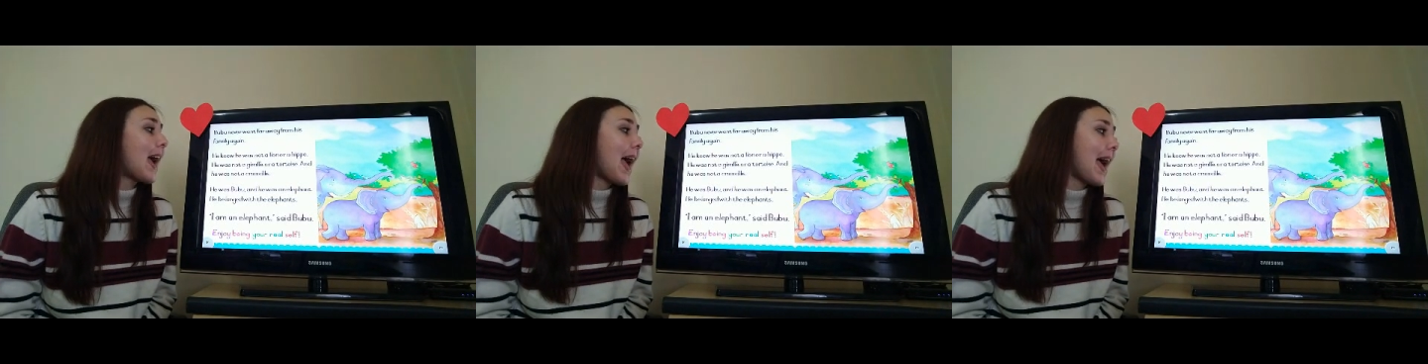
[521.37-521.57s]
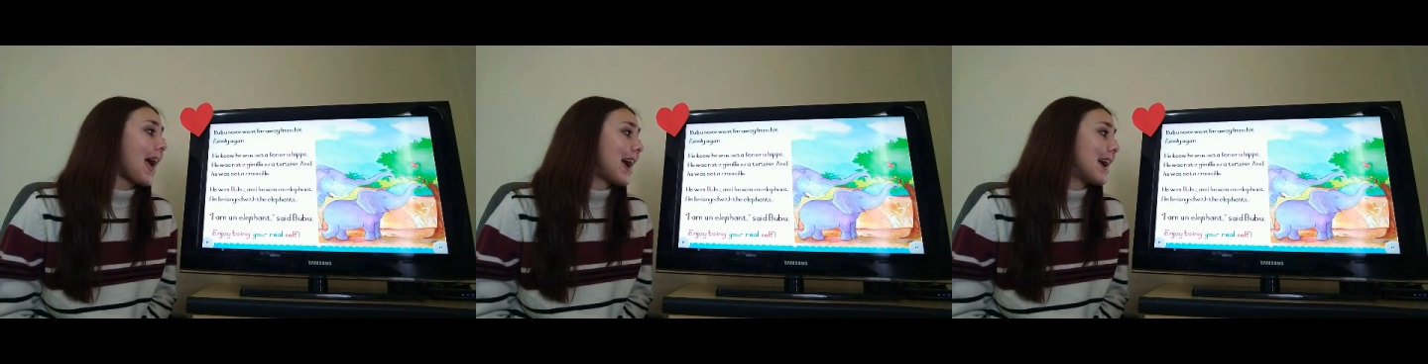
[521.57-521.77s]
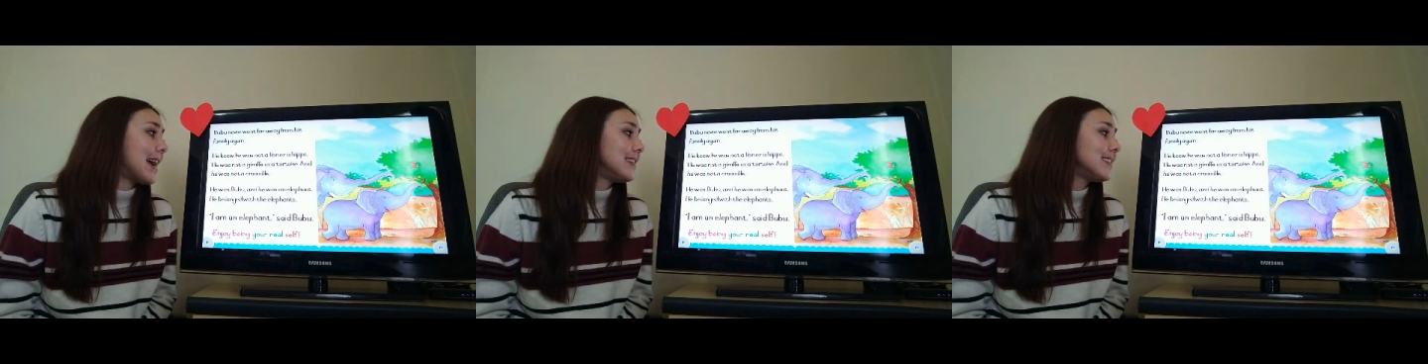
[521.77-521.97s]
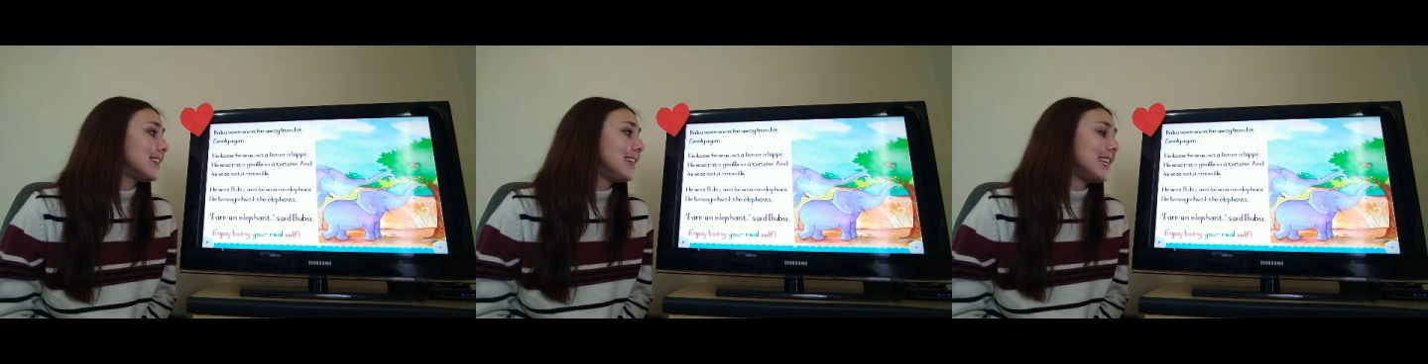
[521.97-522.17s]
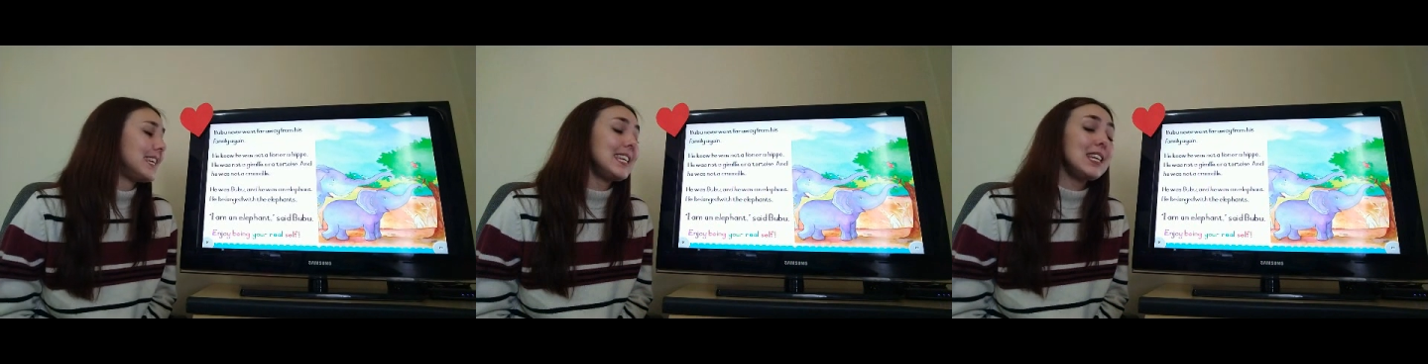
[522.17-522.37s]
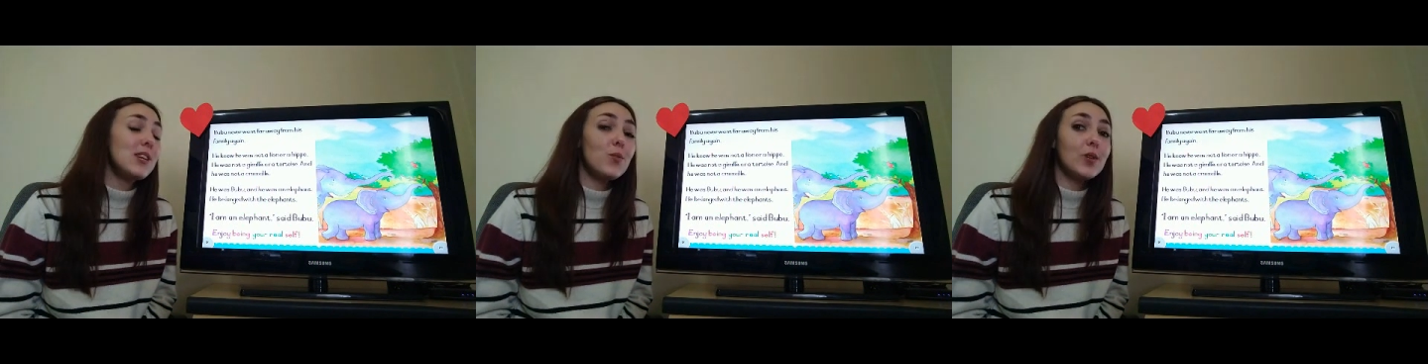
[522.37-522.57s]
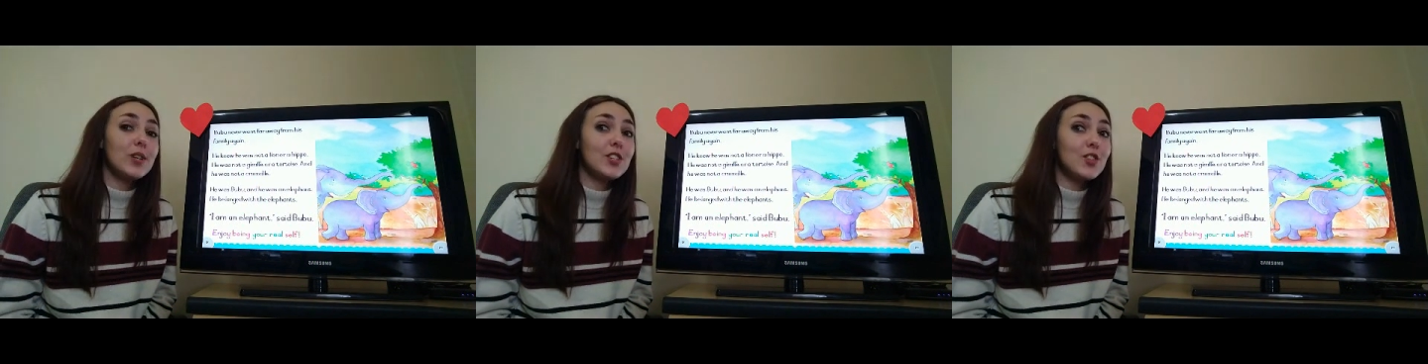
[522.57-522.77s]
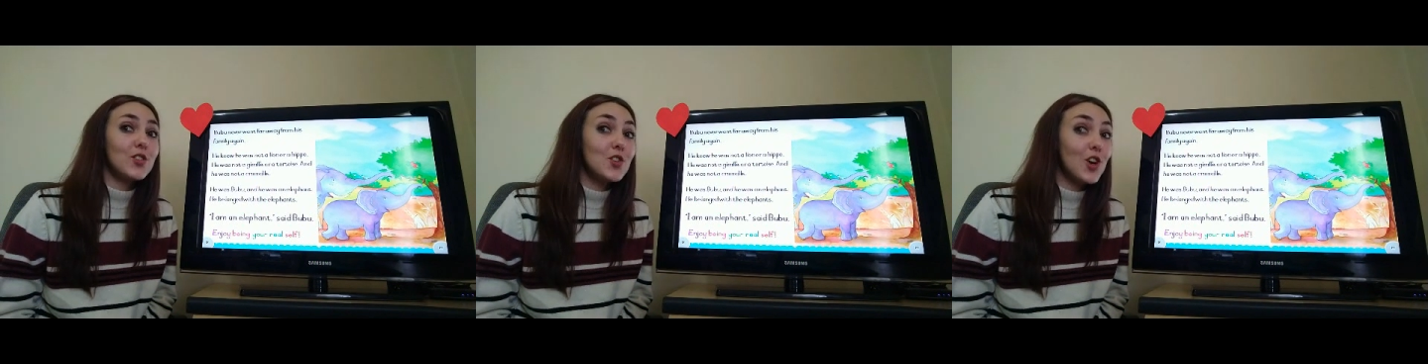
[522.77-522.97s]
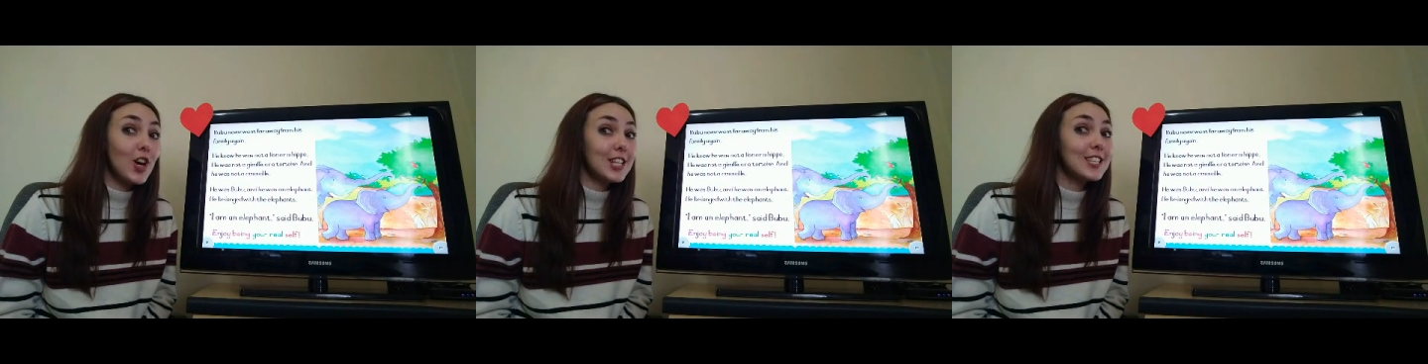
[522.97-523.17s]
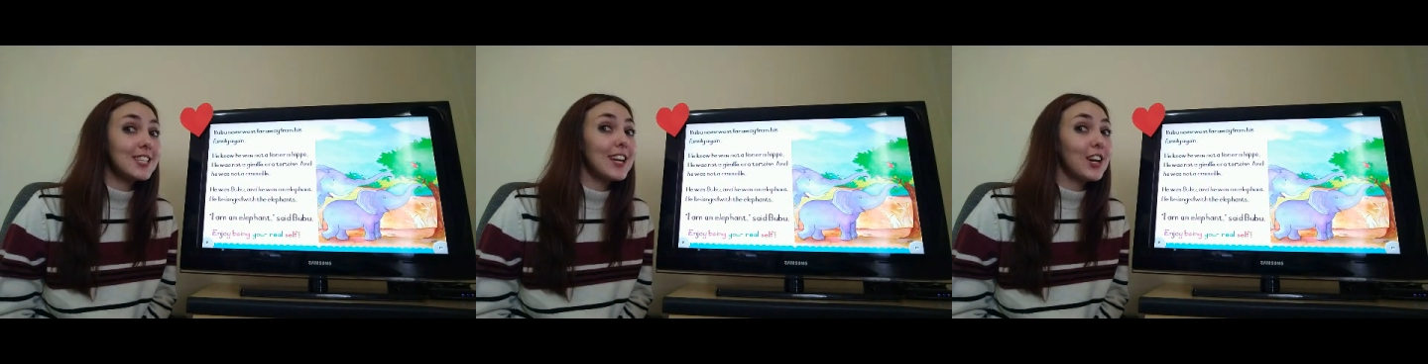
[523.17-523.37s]
And he was
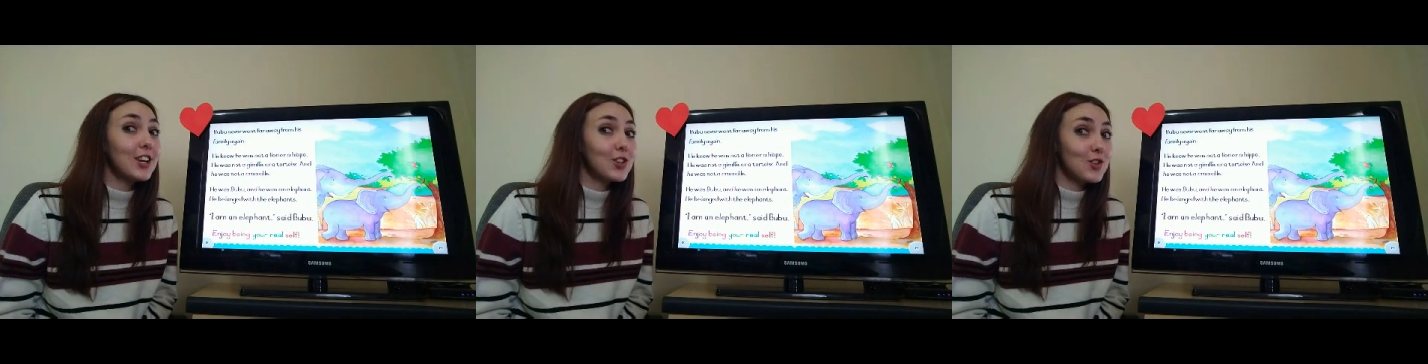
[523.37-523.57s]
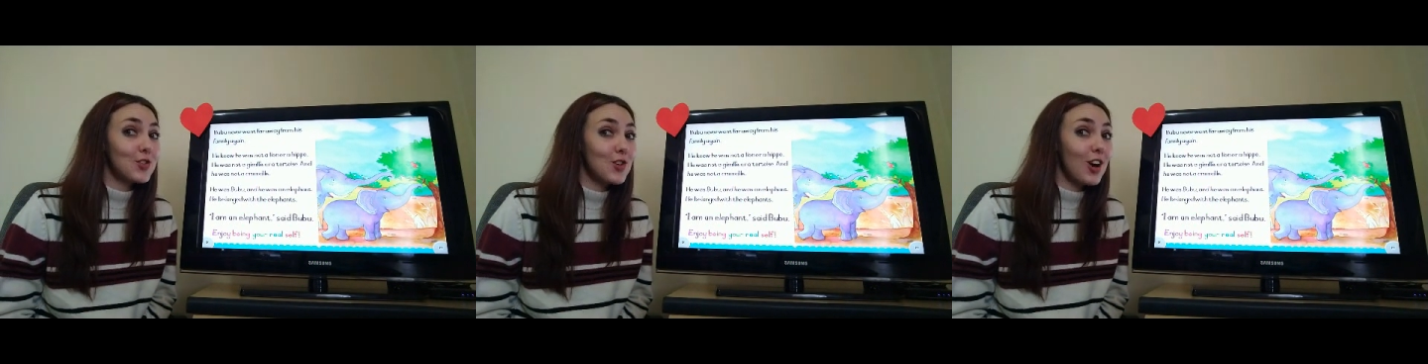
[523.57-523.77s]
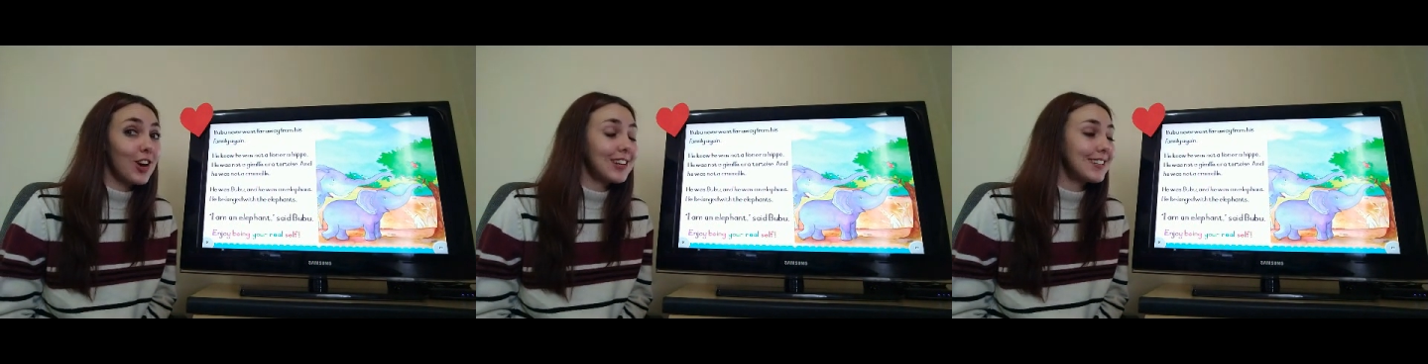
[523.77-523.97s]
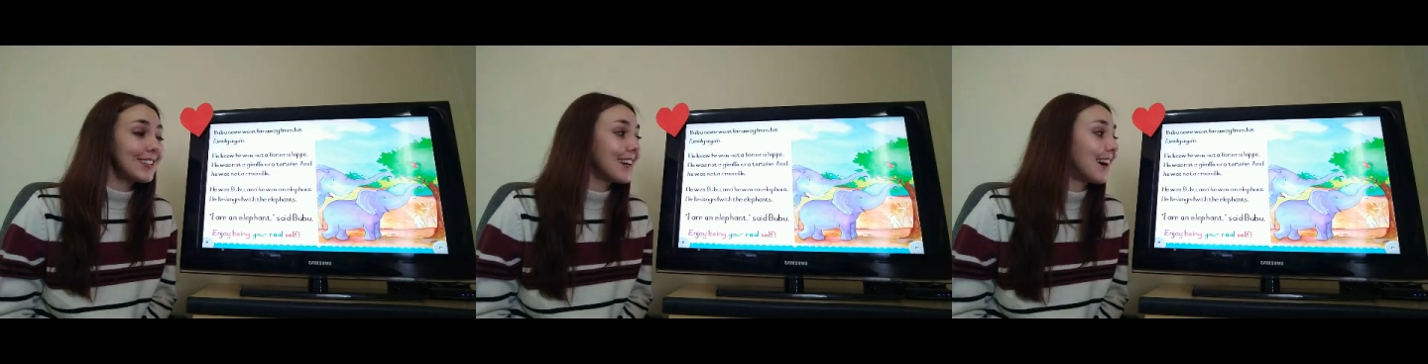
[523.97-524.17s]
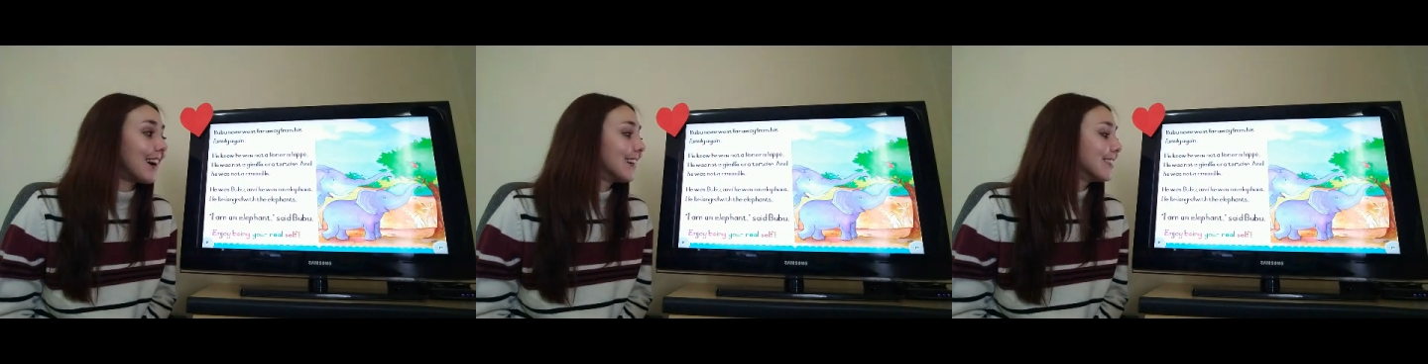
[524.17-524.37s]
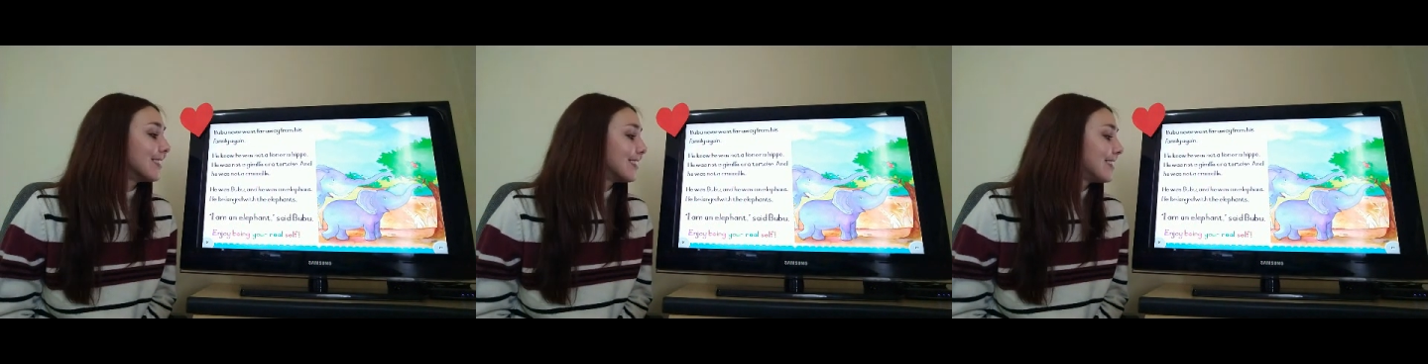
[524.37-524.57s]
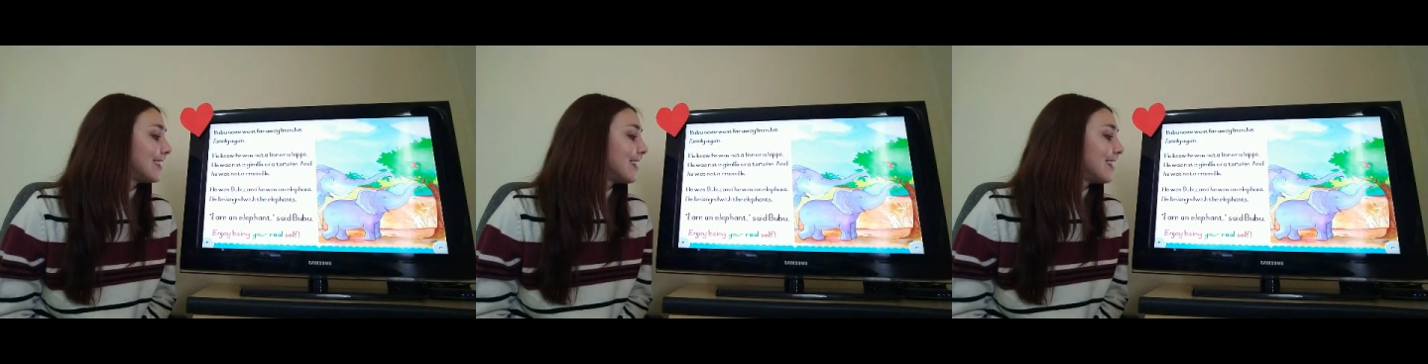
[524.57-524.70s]
not a crocodile.